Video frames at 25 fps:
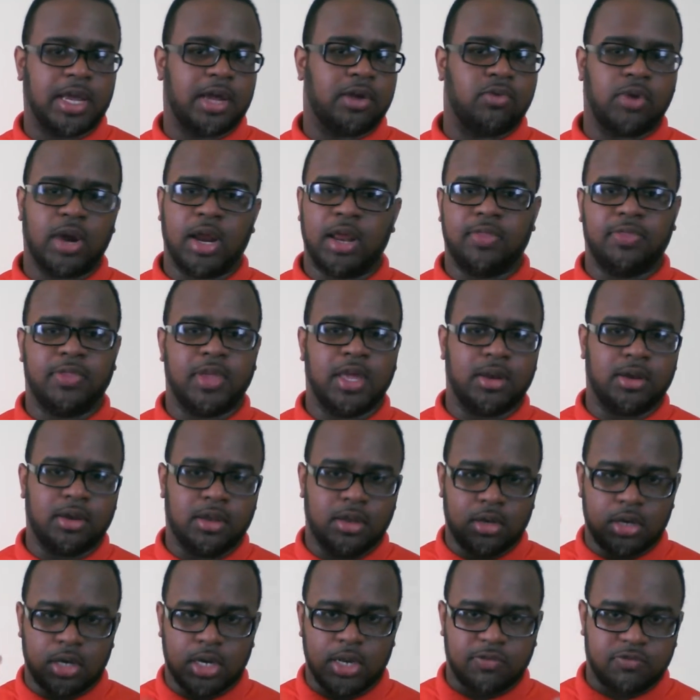like right then,
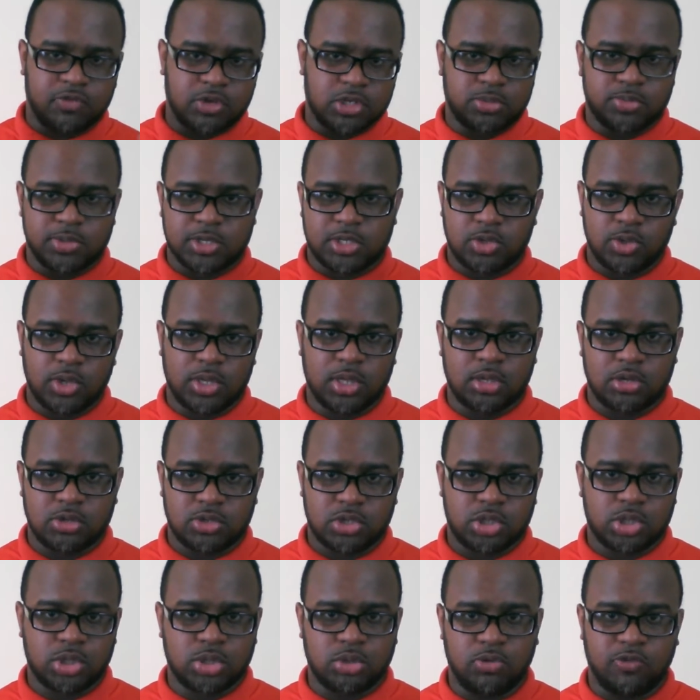the difference between
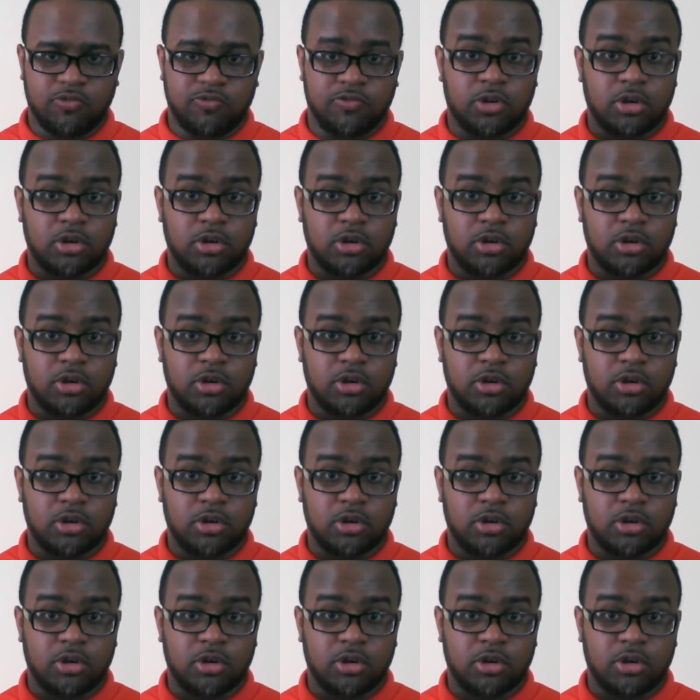those two